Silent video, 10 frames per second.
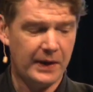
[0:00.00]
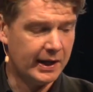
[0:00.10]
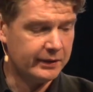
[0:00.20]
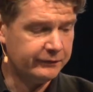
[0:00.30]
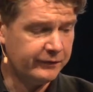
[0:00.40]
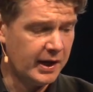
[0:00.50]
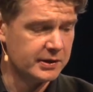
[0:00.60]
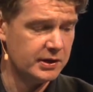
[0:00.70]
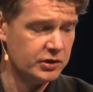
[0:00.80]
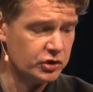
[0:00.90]
And in
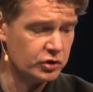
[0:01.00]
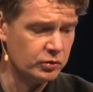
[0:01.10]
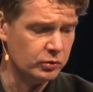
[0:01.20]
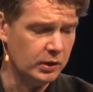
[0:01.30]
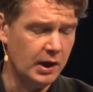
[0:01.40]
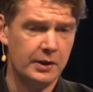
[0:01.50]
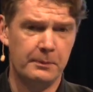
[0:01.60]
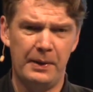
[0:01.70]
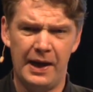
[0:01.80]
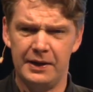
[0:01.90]
fact, it's true.
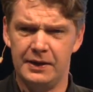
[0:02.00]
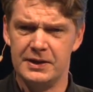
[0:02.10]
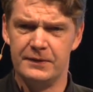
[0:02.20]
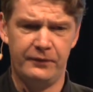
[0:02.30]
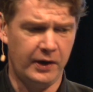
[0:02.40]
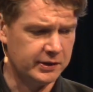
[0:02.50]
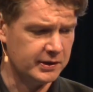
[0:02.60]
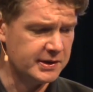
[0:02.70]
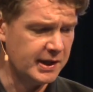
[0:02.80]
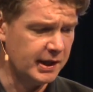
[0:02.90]
The pattern classifier
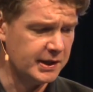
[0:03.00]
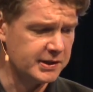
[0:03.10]
can tell